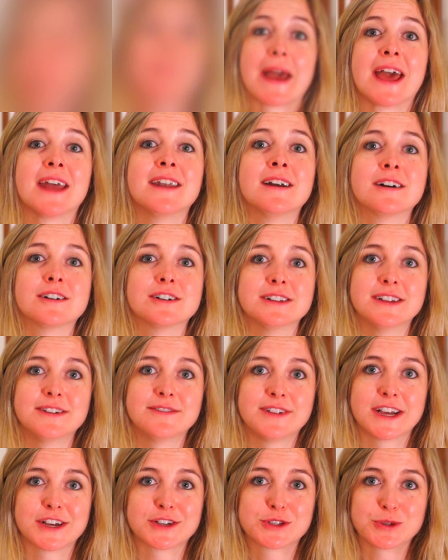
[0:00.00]
My aunt and uncle
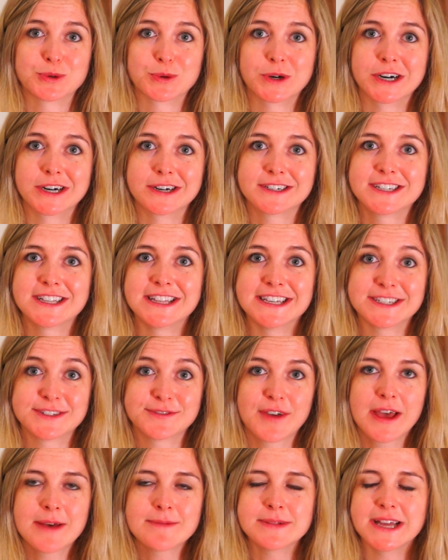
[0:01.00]
live next door to this
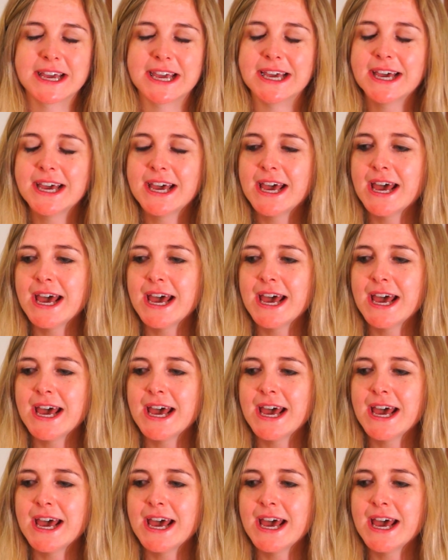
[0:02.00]
family,